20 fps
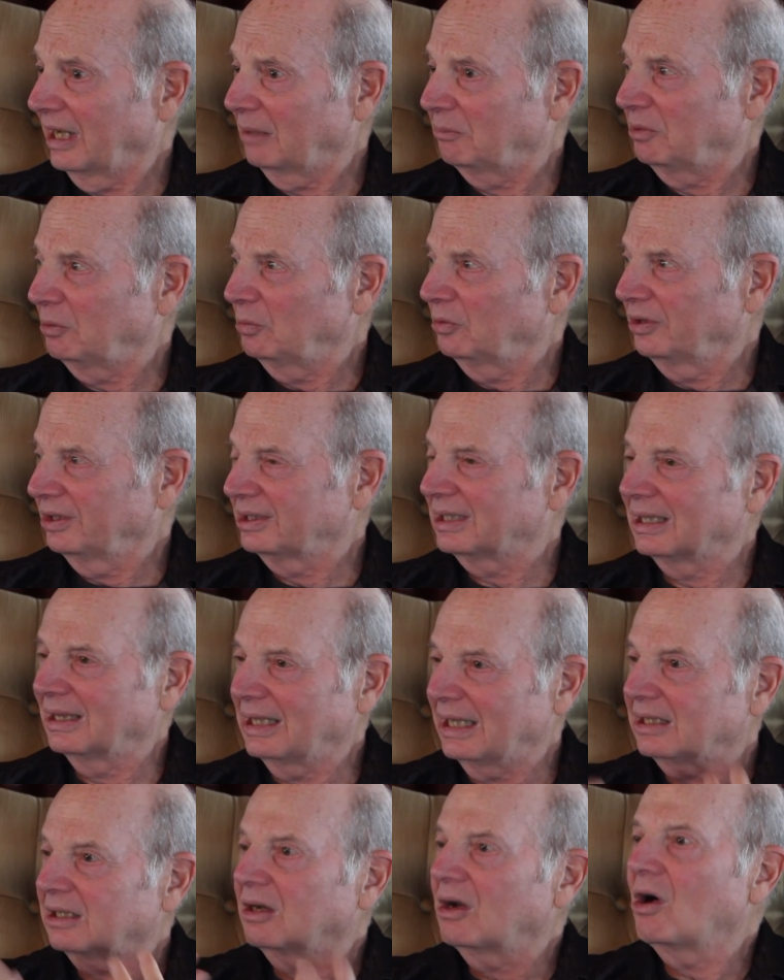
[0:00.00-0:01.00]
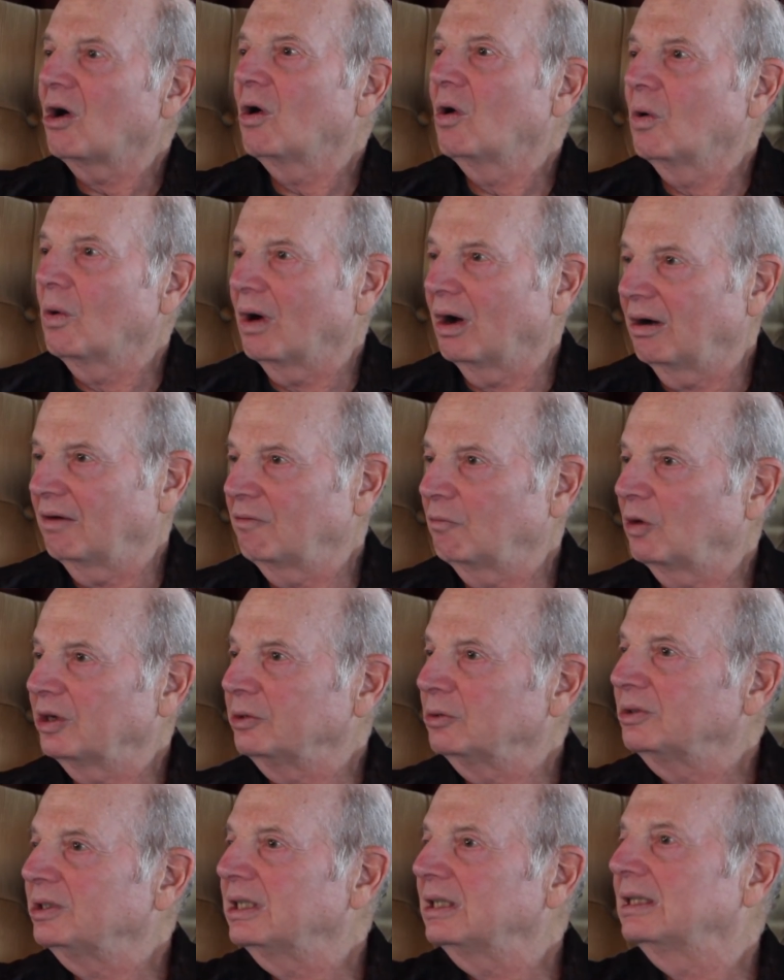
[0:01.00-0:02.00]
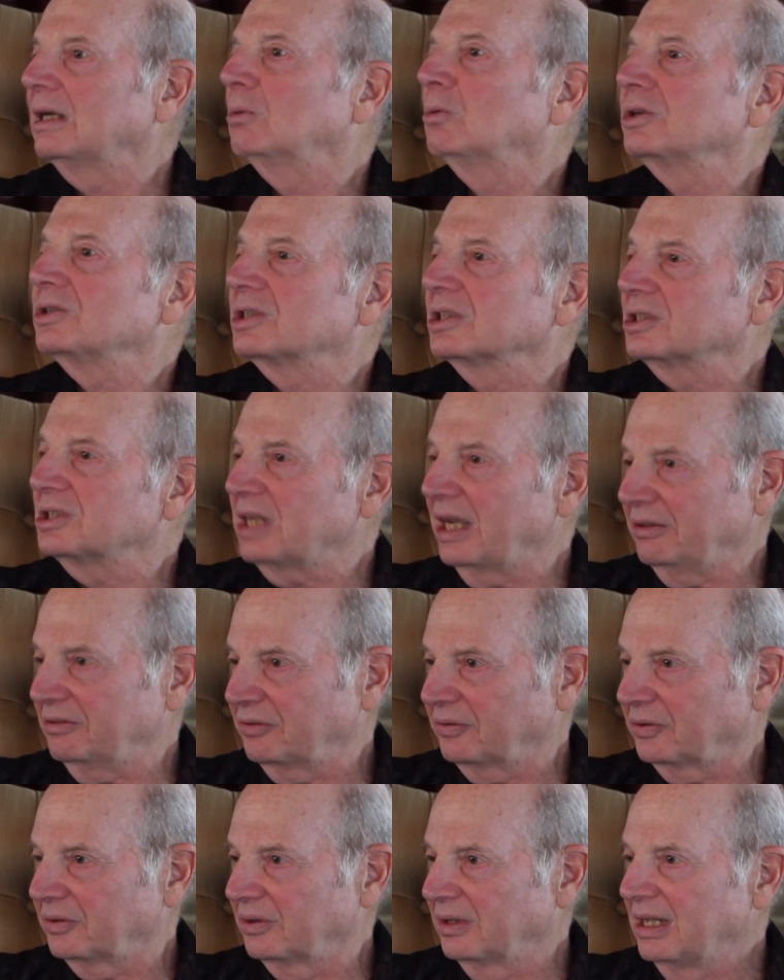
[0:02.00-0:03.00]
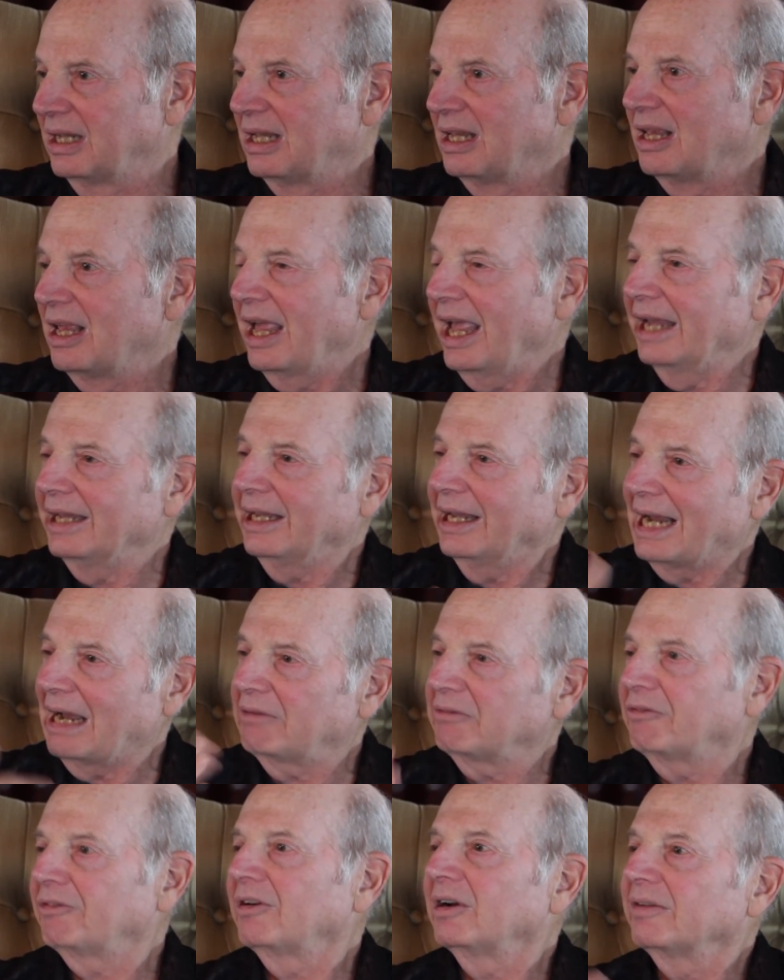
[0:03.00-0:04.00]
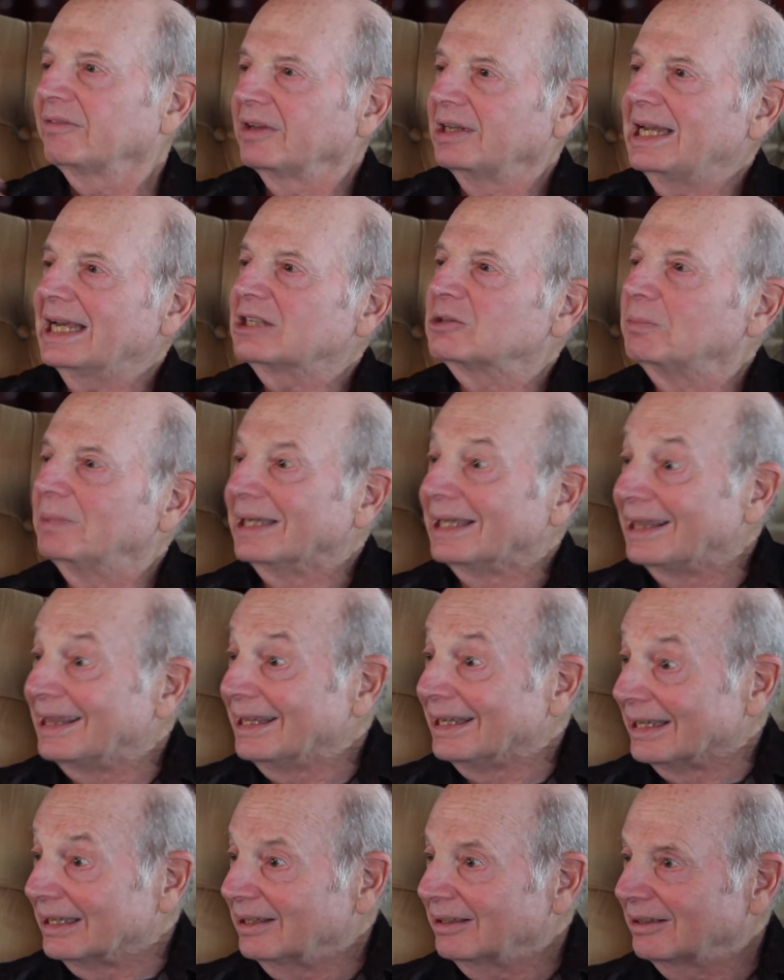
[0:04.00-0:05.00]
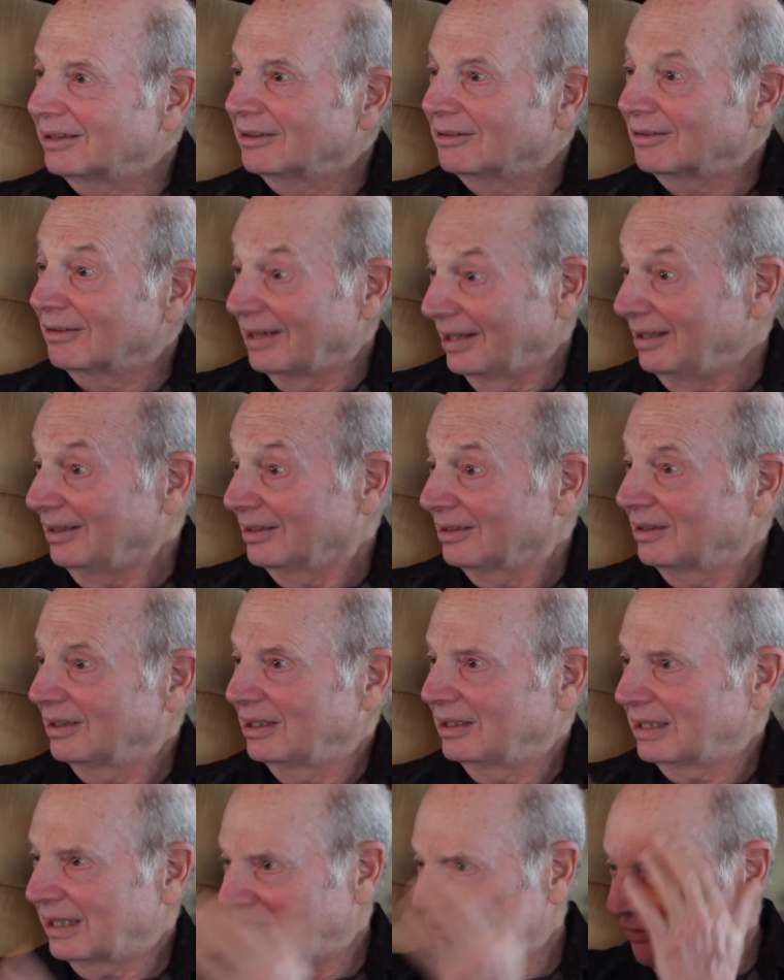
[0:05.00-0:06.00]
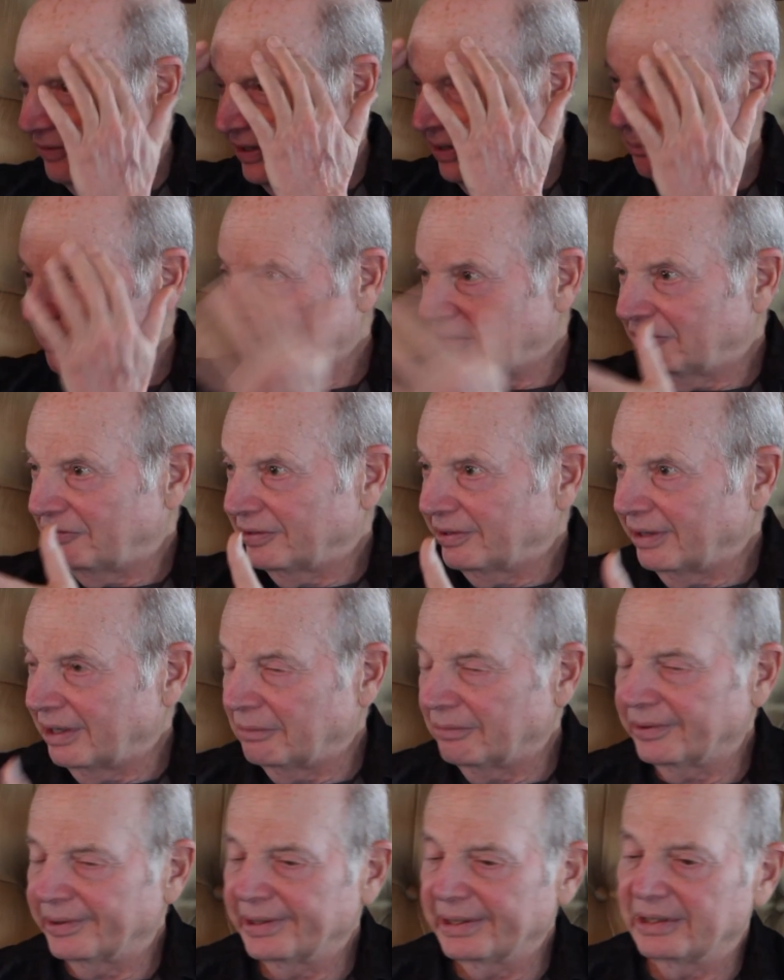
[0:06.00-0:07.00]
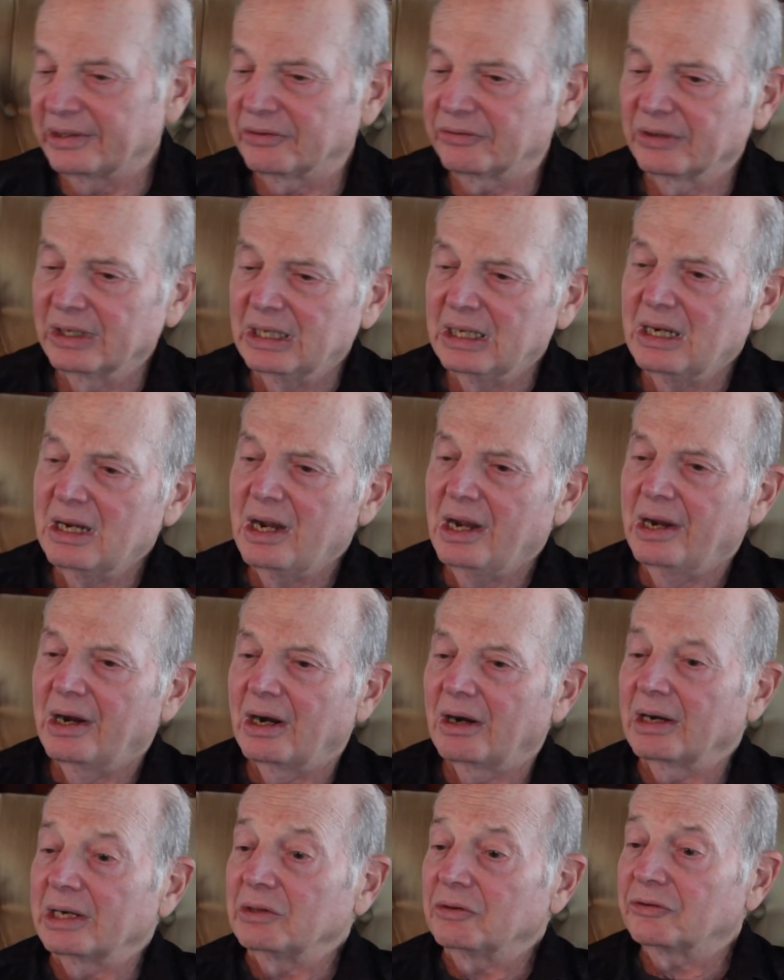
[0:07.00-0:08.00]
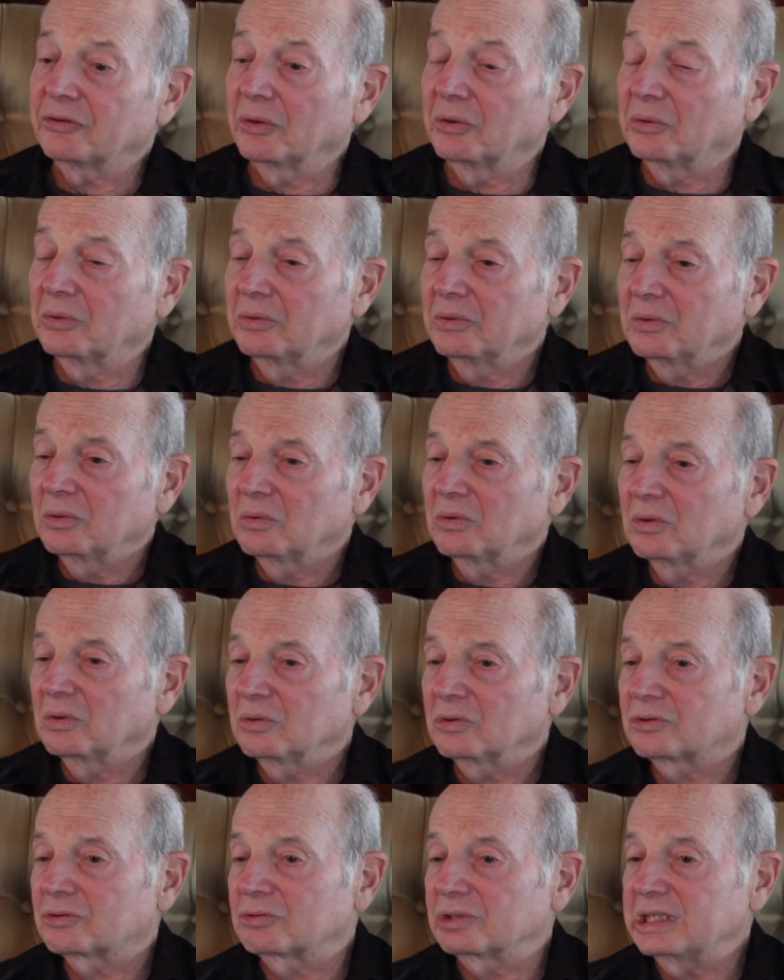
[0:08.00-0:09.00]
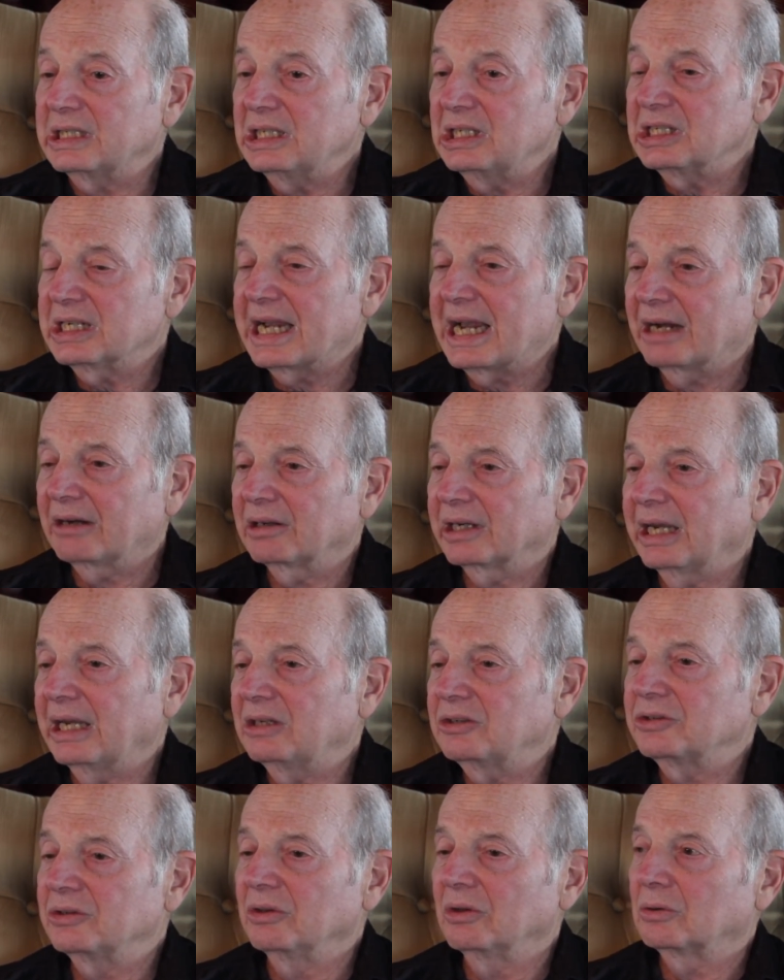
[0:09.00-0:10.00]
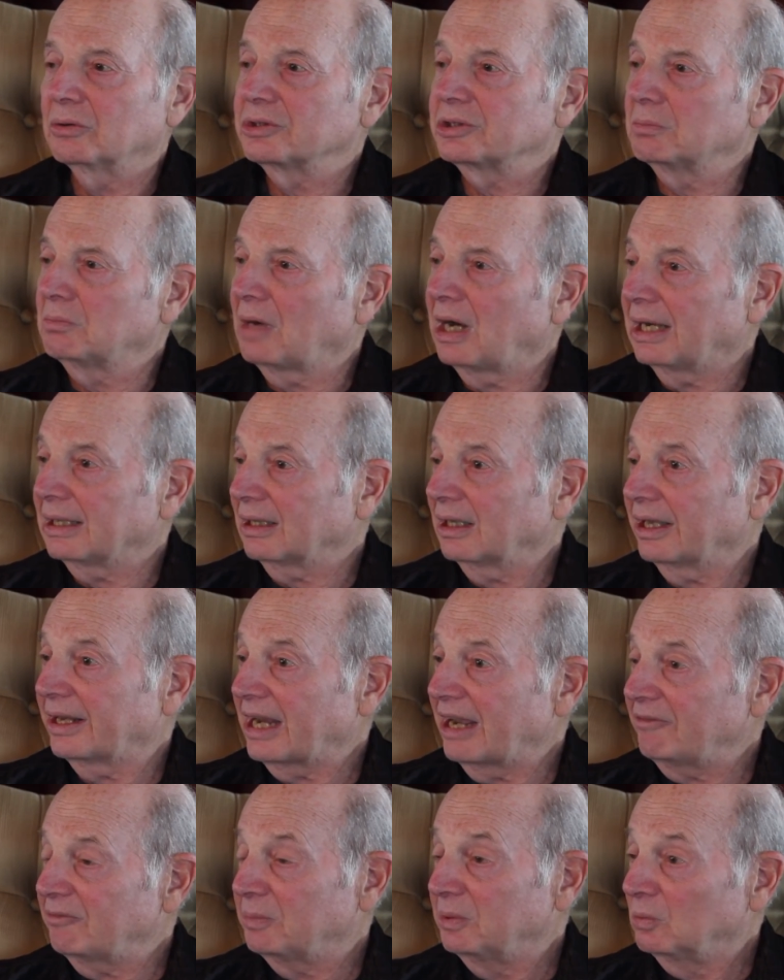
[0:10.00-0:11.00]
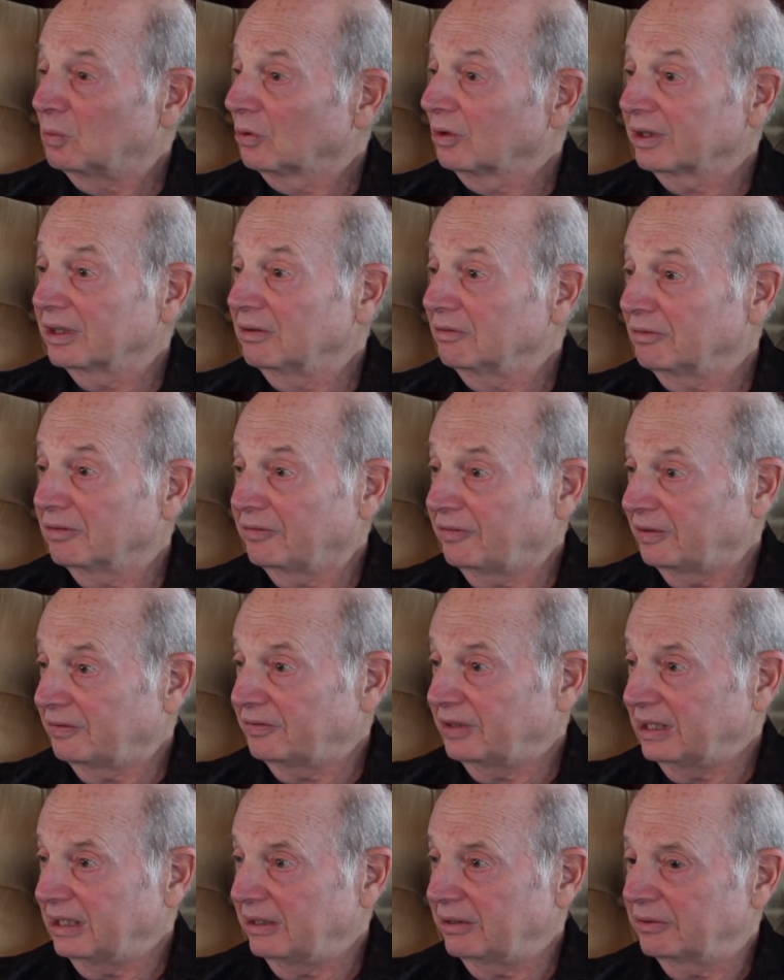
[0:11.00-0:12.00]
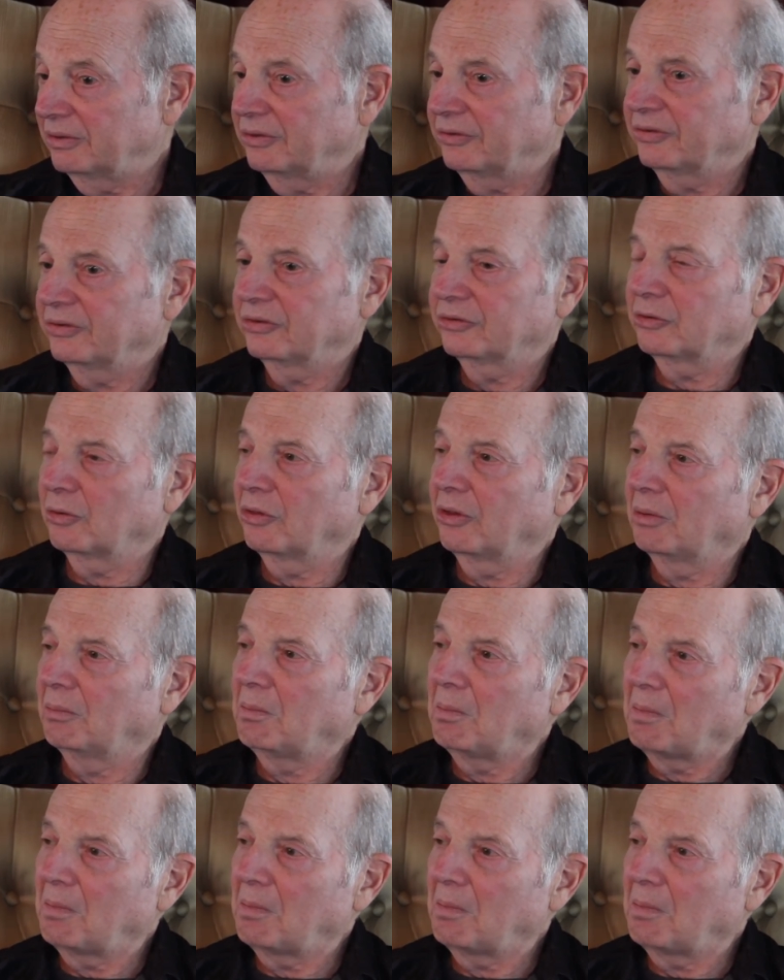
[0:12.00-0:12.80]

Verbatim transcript: got to be willing to let go of what you did that was successful, mm -hmm. and get out in front of the next big thing, mm -hmm. right? And you got to be able to figure out what it is. All right, so strategic aggregation, though, is a model that I've been working for 50 years. So the